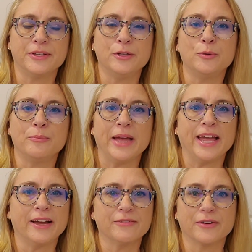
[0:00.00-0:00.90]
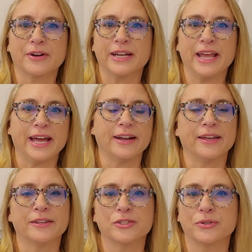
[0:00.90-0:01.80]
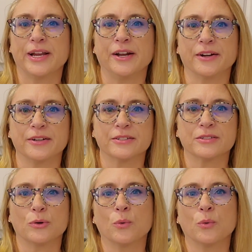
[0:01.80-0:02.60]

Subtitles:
you may have already had other trainers,